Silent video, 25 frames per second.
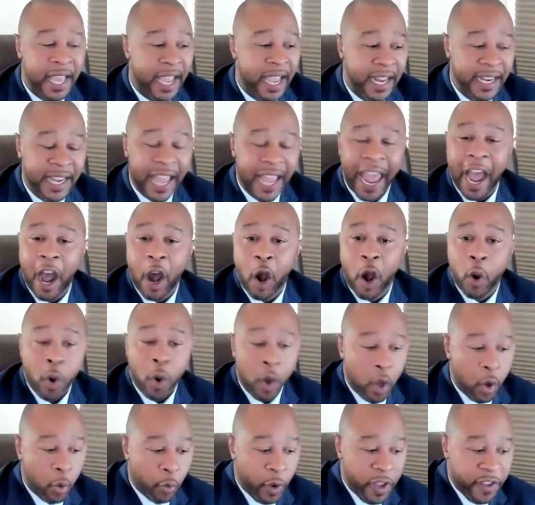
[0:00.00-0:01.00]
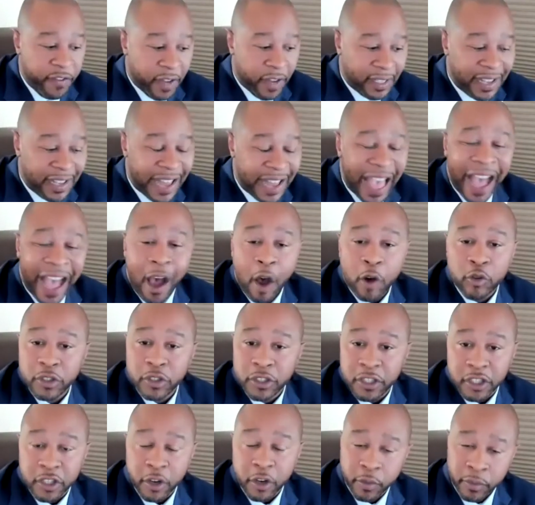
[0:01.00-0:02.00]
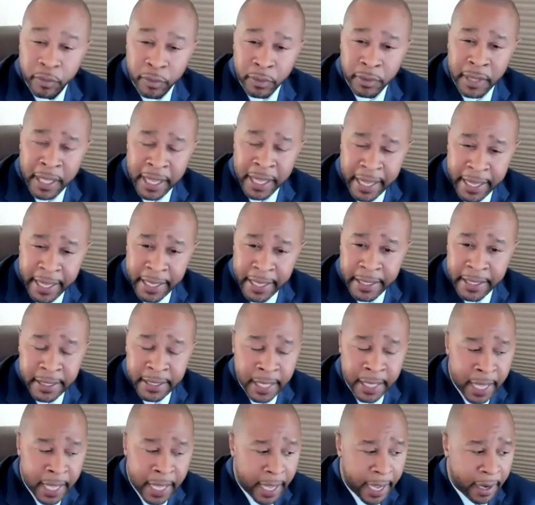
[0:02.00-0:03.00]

and how we've allowed certain things